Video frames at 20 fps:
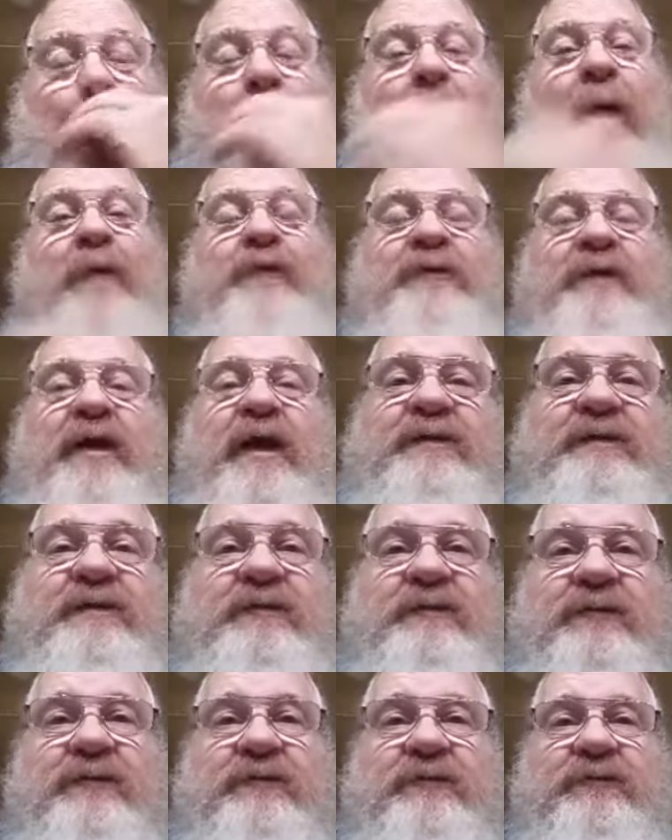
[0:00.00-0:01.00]
I would like
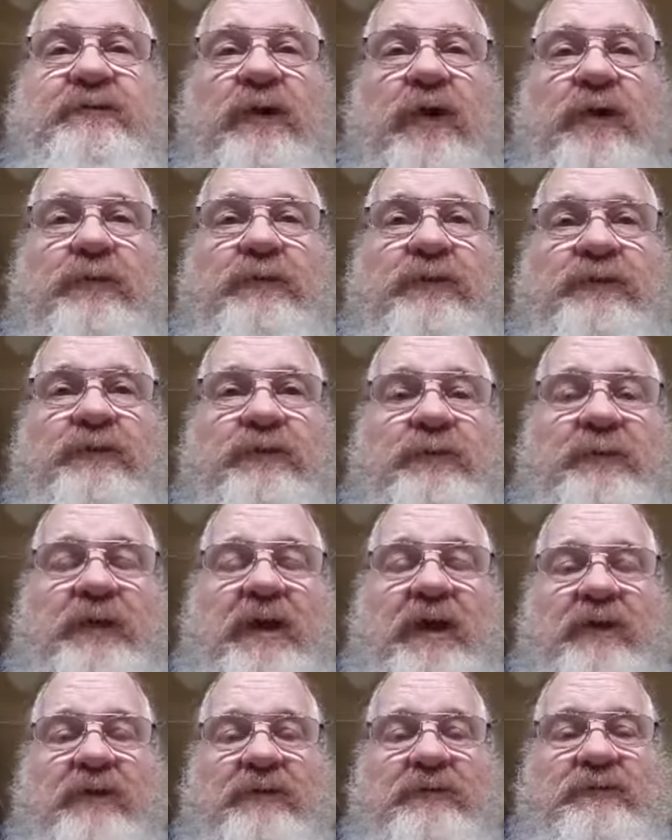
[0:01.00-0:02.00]
to talk with you
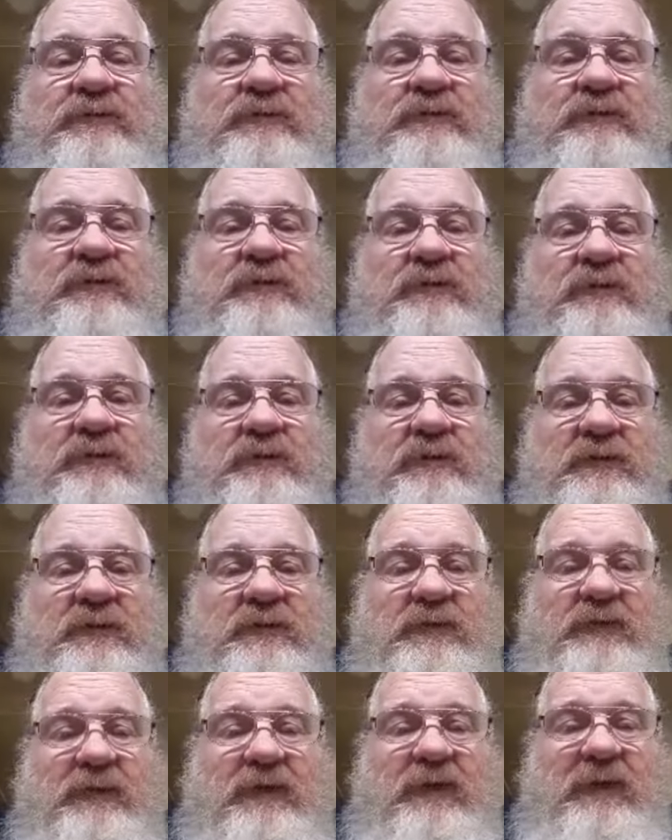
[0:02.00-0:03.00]
about
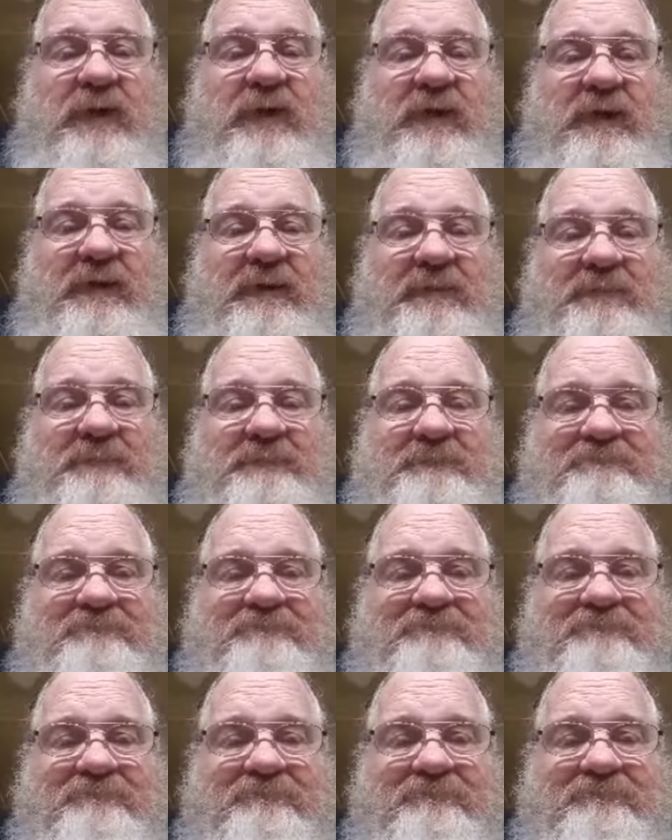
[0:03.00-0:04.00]

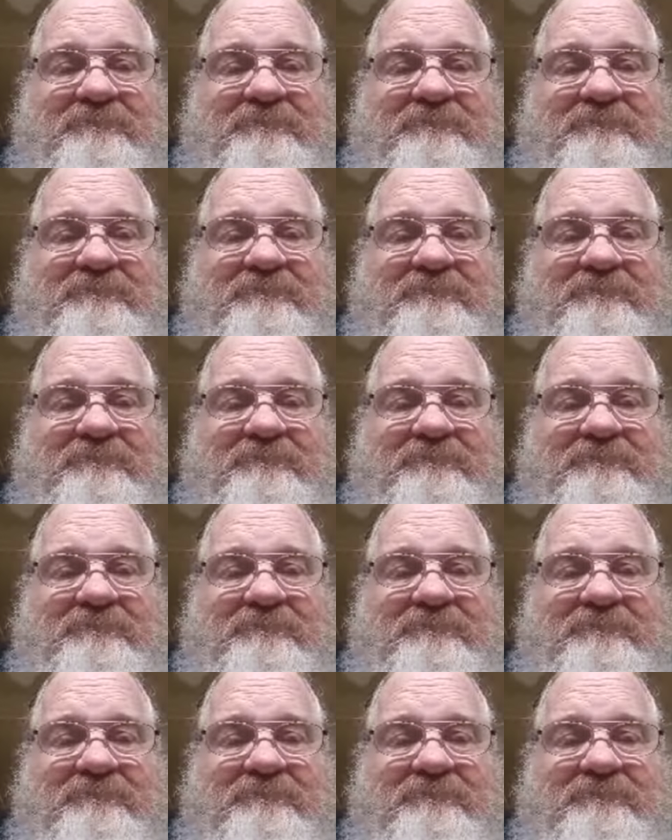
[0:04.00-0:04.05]
um,